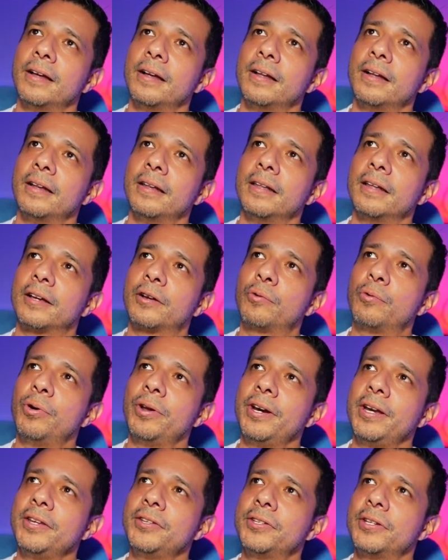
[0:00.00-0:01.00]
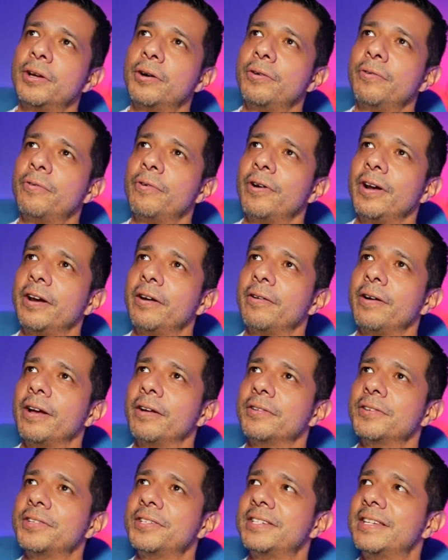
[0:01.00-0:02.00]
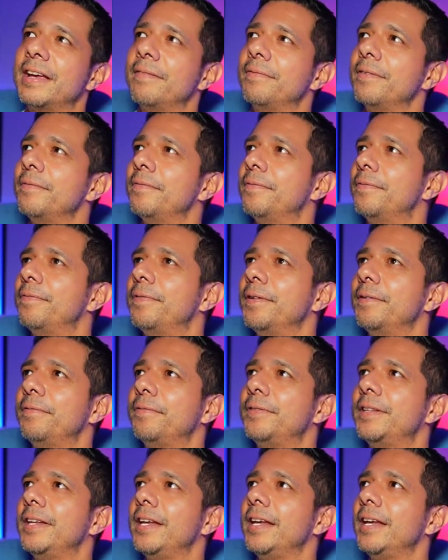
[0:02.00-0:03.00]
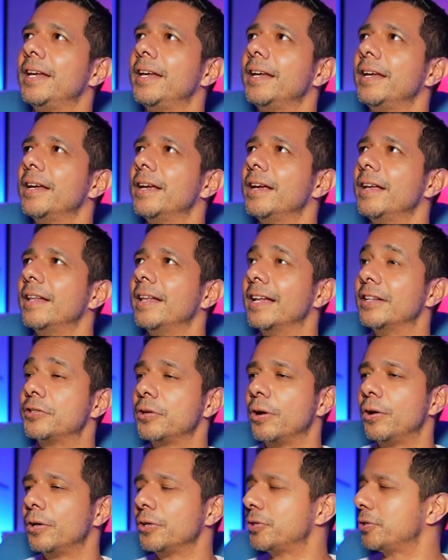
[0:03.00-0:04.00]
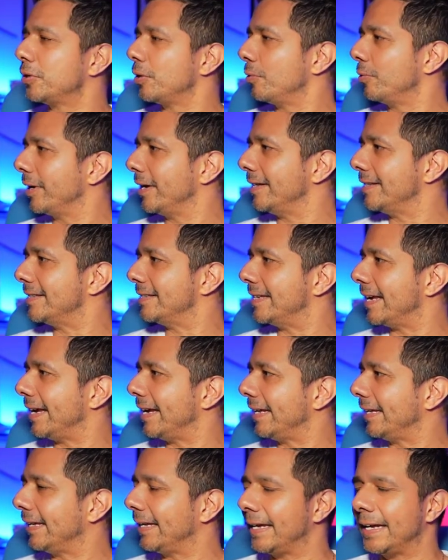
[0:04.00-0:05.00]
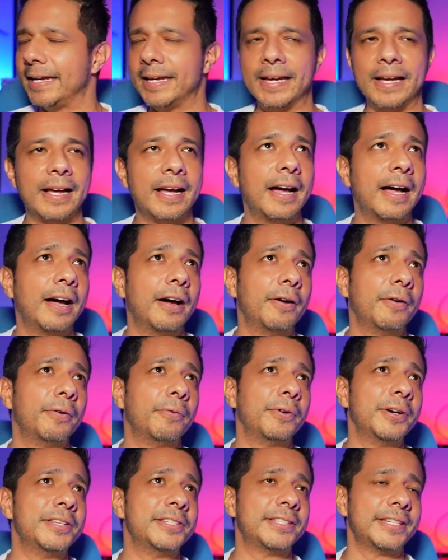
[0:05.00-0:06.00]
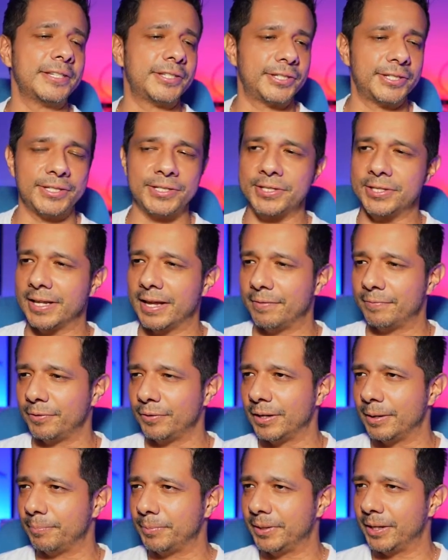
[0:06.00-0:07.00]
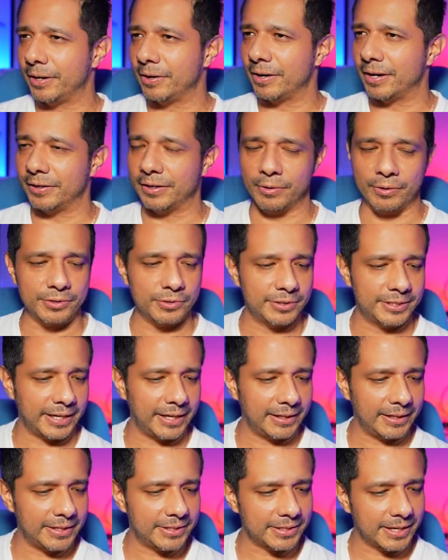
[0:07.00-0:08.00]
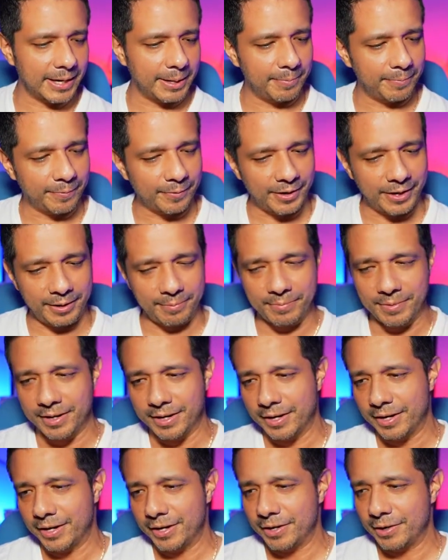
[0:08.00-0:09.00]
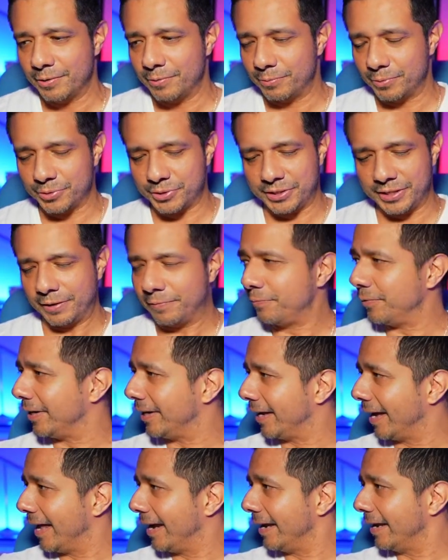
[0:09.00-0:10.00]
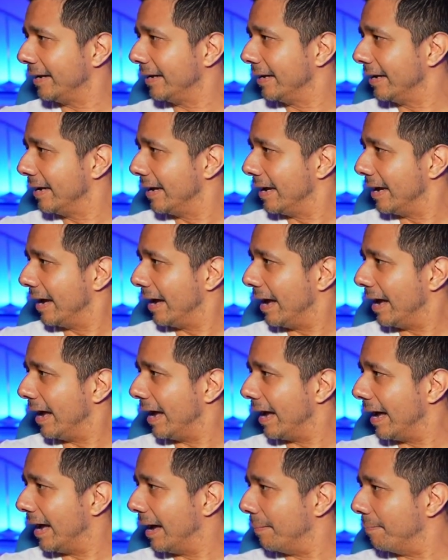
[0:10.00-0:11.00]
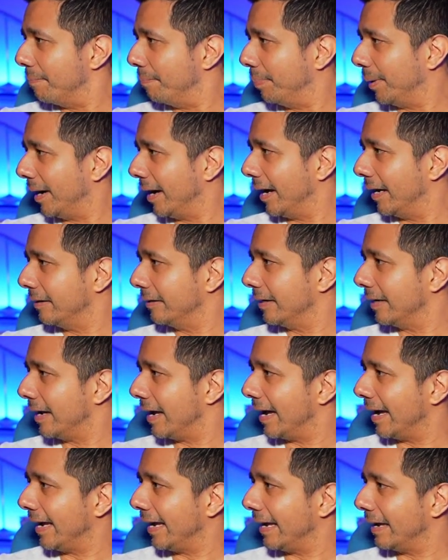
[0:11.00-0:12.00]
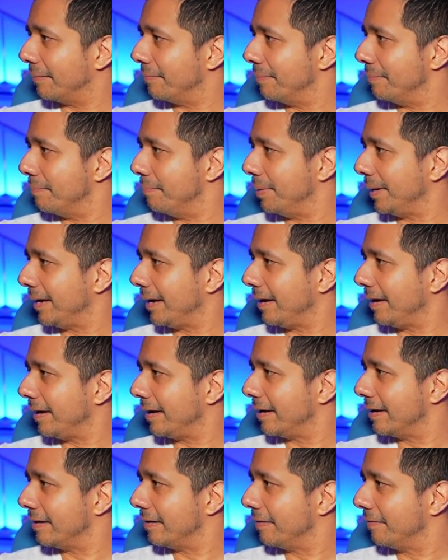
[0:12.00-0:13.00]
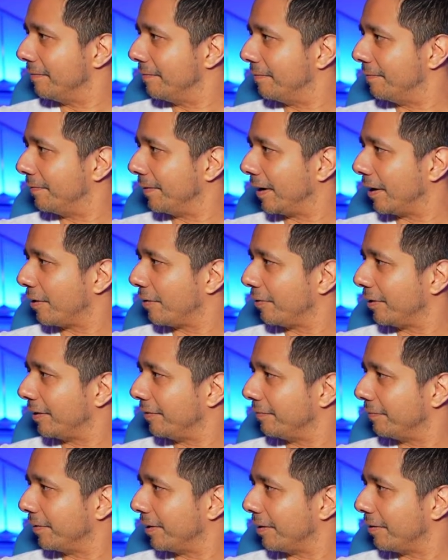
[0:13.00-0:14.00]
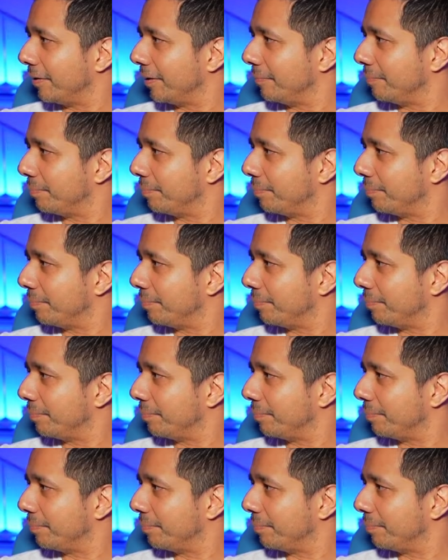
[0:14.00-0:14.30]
liquidity zone right around 750. That's also a daily resistance level up there on the daily time frame. We'll see if we get it. But I am being very